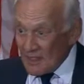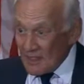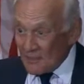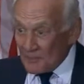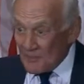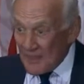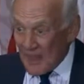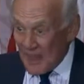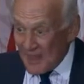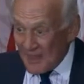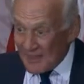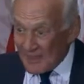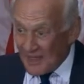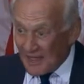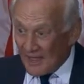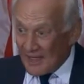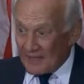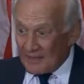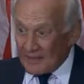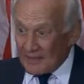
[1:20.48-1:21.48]

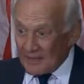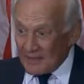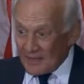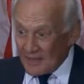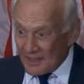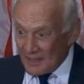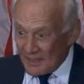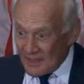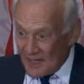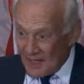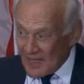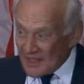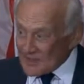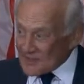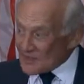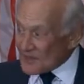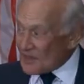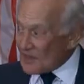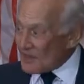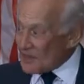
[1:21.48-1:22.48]
mandate that
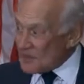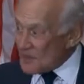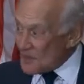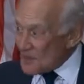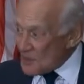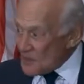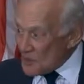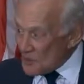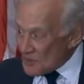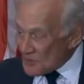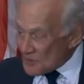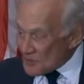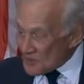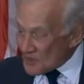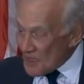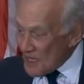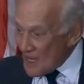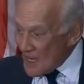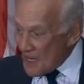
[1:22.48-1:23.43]
NASA use